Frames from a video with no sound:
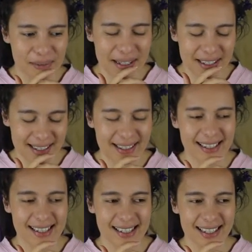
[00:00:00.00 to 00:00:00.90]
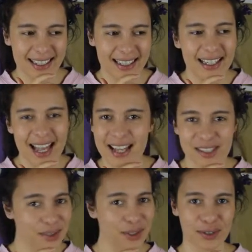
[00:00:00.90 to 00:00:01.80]
because he has
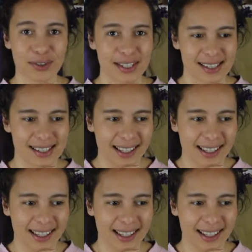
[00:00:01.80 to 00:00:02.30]
no choice.